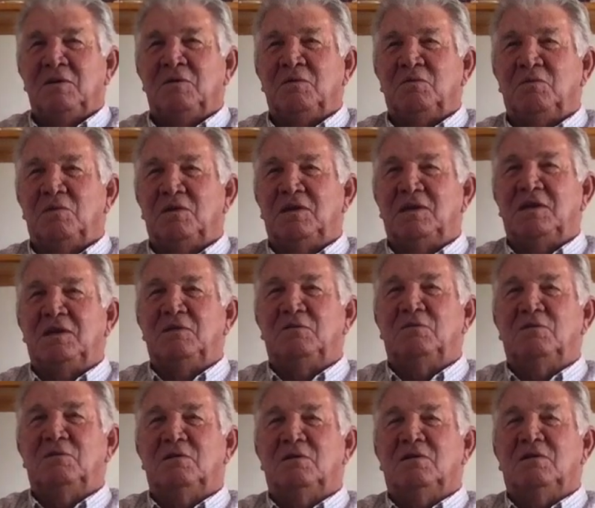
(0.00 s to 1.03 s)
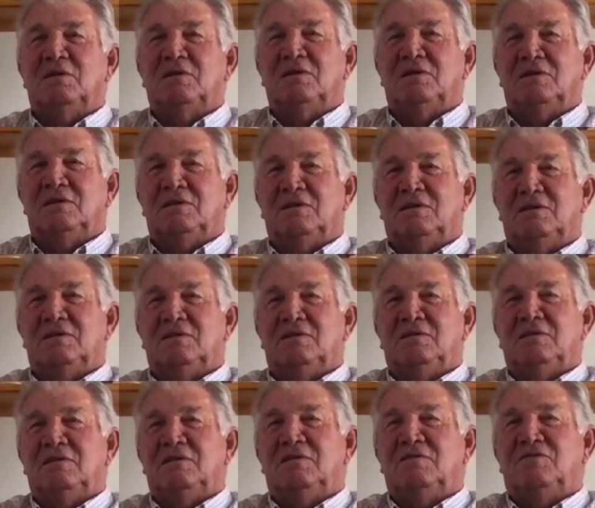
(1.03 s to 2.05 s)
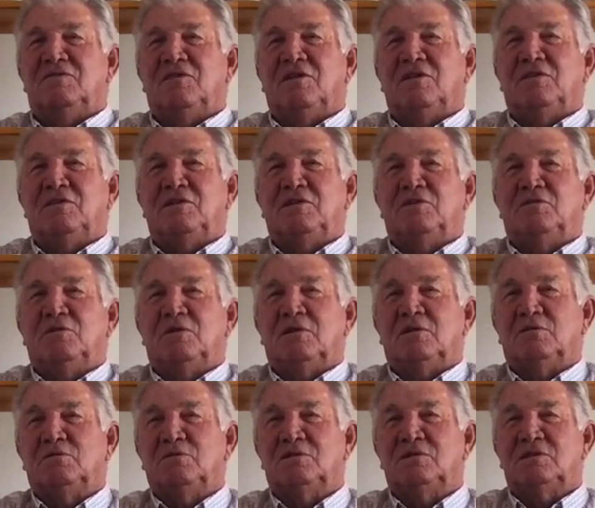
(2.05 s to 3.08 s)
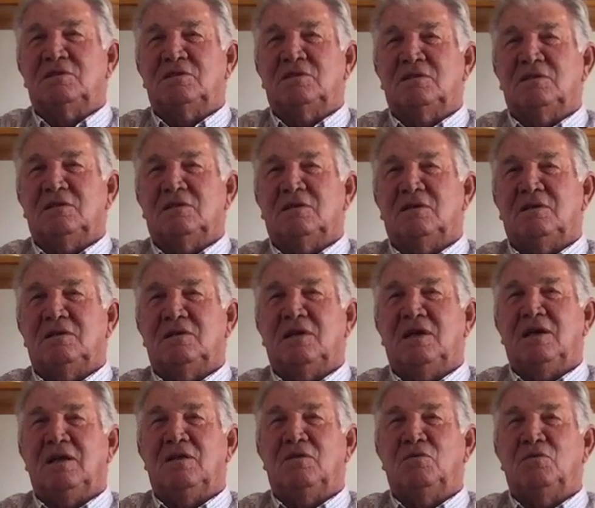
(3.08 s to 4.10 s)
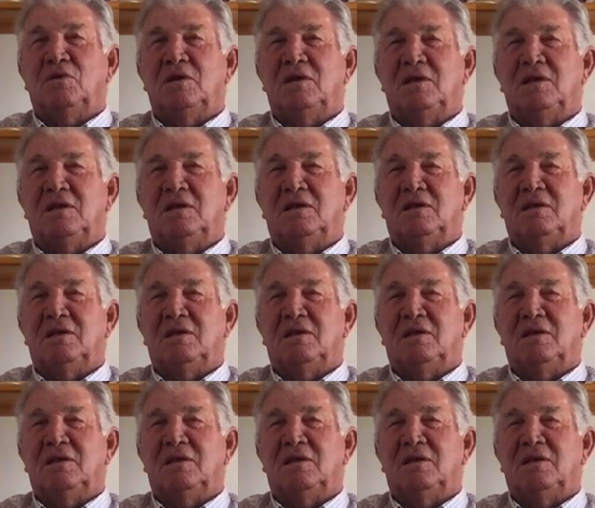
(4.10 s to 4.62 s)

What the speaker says: one day in the fall of the year. Well, it was on Halloween